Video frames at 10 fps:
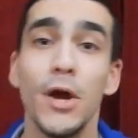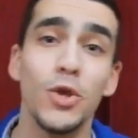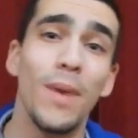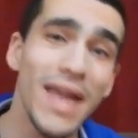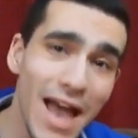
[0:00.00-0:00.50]
But
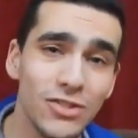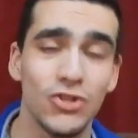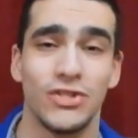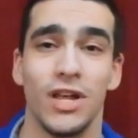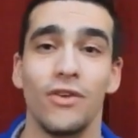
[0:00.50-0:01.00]
you may ask
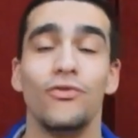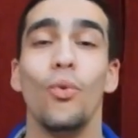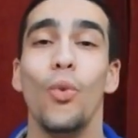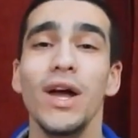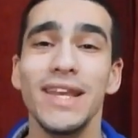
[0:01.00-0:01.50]
yourself,
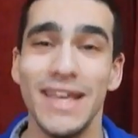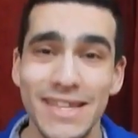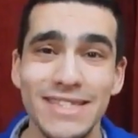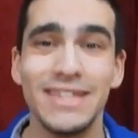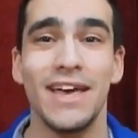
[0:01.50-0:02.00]
what
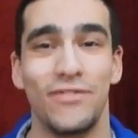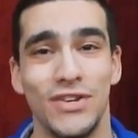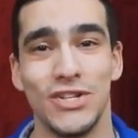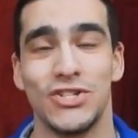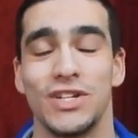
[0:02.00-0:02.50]
is the
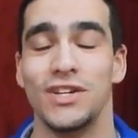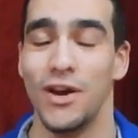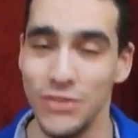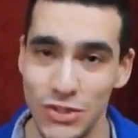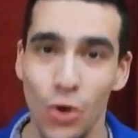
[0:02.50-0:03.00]
definition
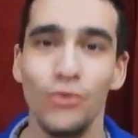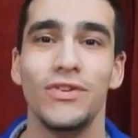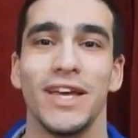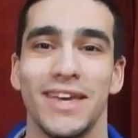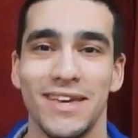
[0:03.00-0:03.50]
of a
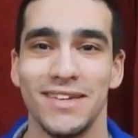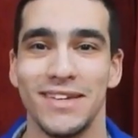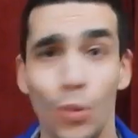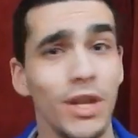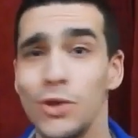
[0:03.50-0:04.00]
snowflake?
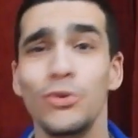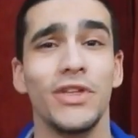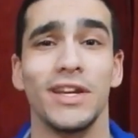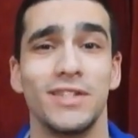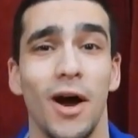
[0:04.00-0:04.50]
What do you
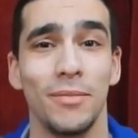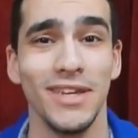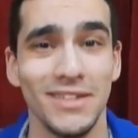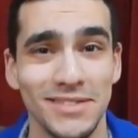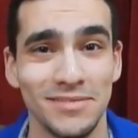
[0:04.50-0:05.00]
think,
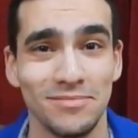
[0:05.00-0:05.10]
Tomi?